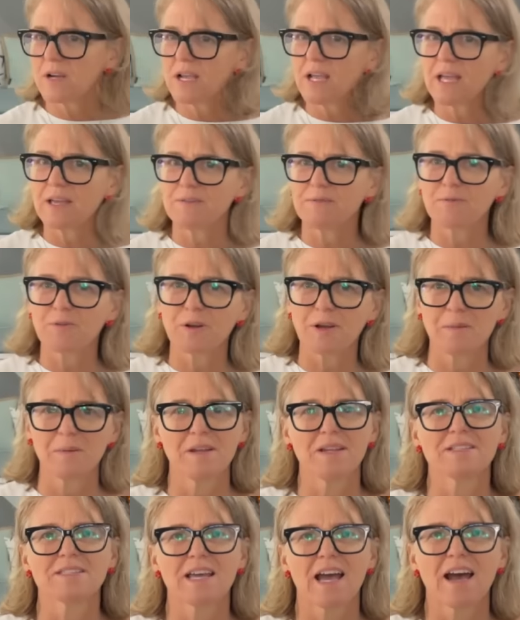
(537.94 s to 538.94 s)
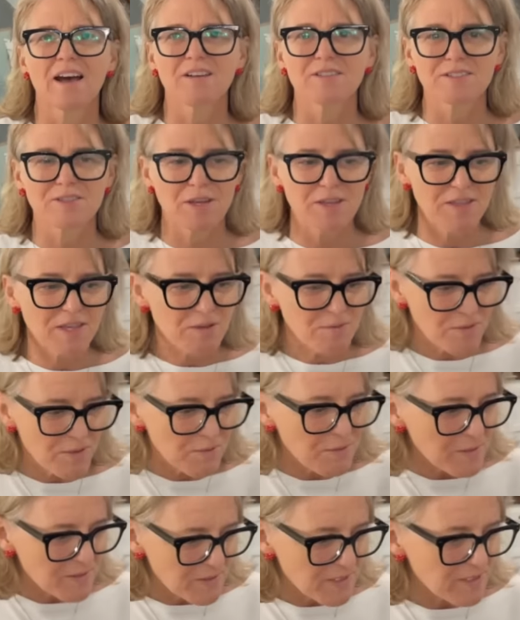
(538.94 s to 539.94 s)
and forty minutes out. So I think we're
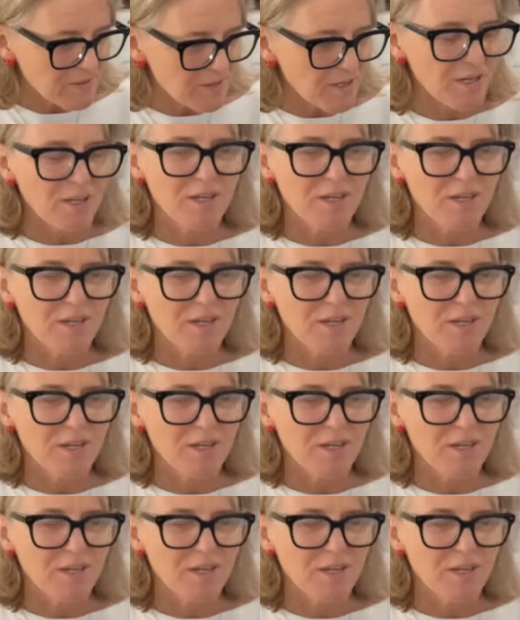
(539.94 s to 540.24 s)
within a